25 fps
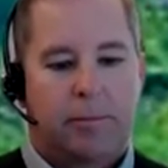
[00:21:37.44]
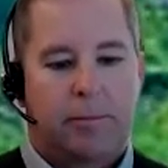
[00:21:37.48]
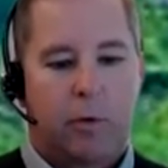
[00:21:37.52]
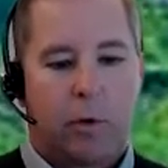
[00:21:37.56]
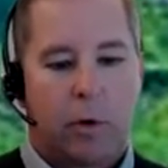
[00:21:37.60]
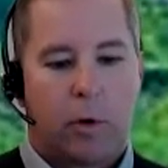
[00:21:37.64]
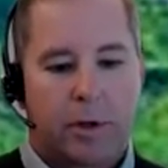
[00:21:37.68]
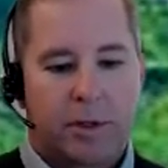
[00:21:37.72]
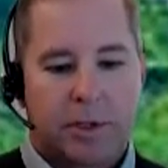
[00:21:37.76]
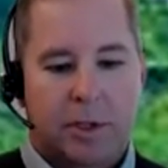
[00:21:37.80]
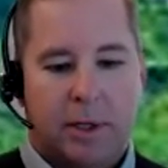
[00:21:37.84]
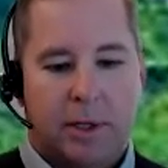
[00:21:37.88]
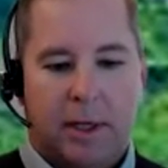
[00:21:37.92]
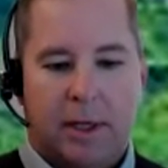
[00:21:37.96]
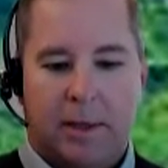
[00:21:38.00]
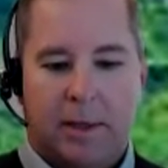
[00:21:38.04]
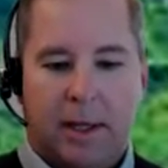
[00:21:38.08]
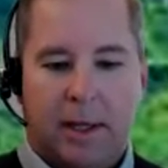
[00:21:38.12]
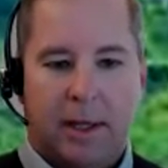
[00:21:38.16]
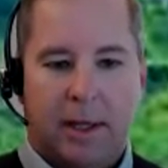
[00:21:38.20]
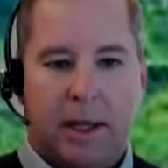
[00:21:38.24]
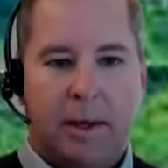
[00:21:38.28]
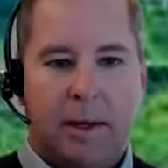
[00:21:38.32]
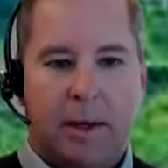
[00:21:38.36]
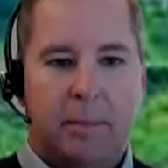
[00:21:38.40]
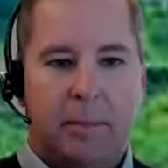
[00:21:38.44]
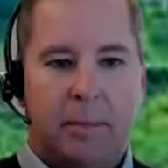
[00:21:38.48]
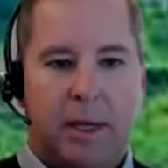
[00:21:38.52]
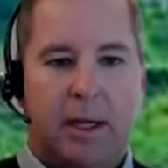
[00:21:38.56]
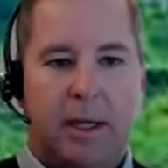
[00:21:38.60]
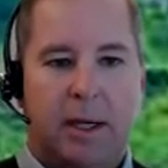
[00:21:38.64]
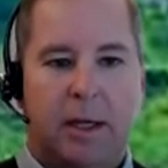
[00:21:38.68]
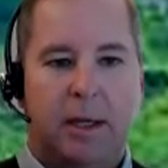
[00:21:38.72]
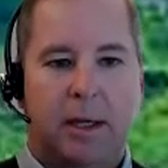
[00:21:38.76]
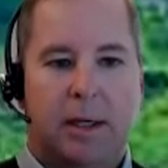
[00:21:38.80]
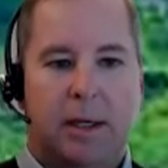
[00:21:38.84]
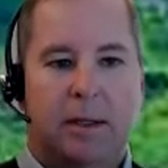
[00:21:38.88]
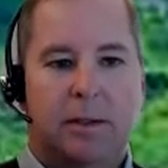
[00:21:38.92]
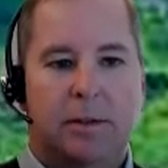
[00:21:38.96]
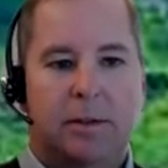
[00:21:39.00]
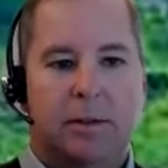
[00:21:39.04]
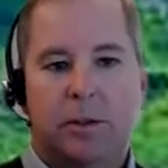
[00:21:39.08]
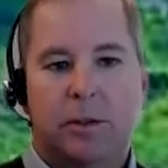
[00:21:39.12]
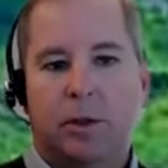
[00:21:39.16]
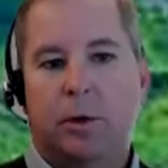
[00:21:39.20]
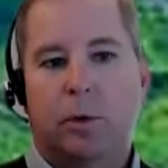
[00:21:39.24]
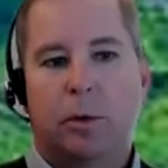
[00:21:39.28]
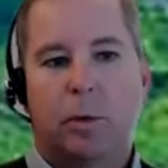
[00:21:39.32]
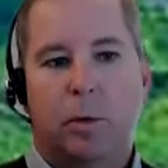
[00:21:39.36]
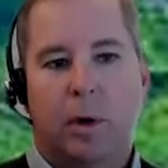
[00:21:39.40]
fortunately, they let me
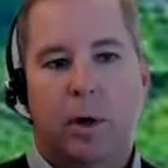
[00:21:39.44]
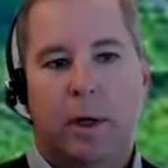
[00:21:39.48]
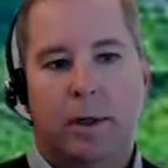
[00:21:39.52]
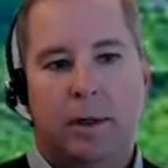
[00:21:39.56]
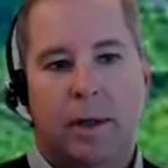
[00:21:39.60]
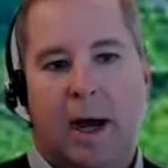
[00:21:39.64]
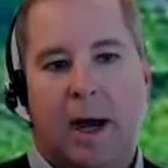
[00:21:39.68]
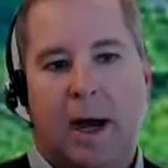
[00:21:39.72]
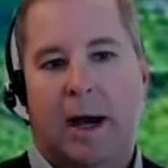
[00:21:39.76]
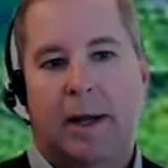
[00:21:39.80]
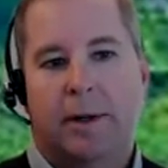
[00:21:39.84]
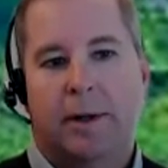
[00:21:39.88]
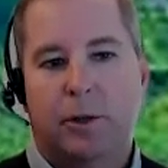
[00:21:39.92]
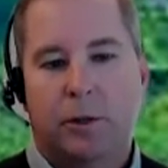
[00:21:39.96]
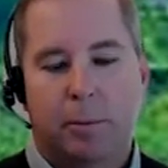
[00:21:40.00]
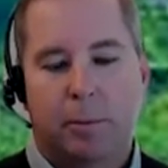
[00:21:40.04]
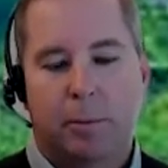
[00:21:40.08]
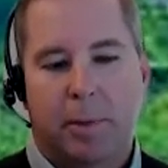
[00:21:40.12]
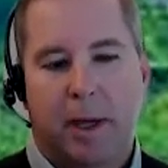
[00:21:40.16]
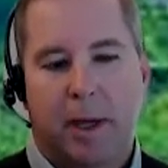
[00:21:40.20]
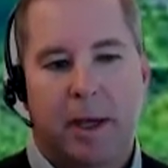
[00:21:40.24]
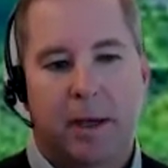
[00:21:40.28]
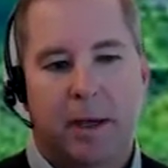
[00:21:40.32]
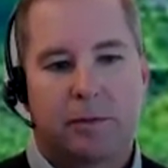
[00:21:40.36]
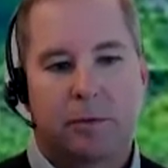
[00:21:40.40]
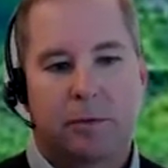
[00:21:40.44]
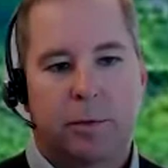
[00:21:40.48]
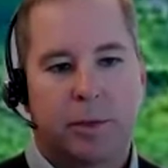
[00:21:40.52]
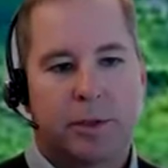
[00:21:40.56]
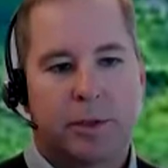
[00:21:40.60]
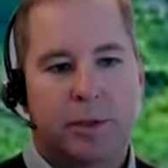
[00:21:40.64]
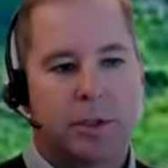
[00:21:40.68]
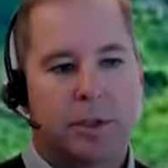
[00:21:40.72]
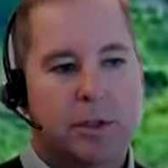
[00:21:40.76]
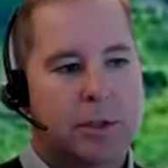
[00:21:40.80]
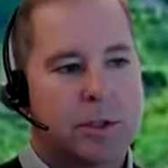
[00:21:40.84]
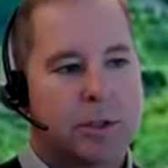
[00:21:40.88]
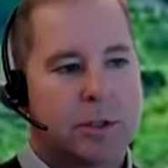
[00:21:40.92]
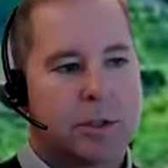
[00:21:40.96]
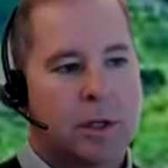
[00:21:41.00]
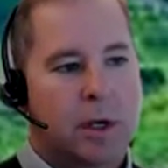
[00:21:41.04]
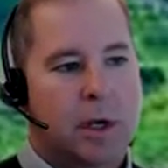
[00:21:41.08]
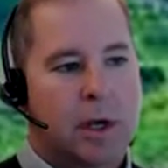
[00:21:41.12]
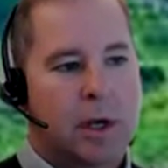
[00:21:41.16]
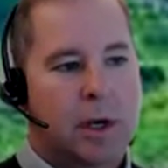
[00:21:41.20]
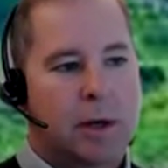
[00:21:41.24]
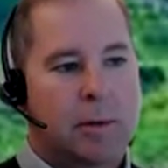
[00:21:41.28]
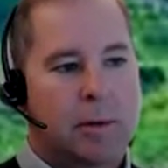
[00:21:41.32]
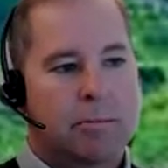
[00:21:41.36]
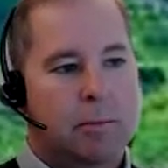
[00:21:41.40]
do what I do best, which is,
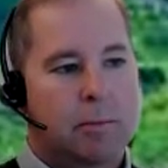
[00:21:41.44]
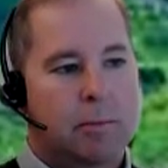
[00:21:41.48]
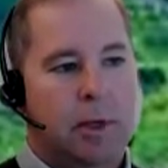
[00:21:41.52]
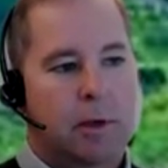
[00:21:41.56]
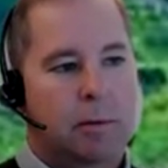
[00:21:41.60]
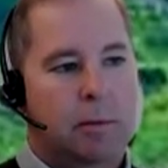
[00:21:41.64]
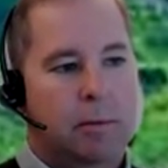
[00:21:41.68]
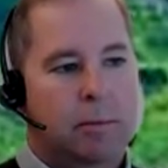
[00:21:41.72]
talk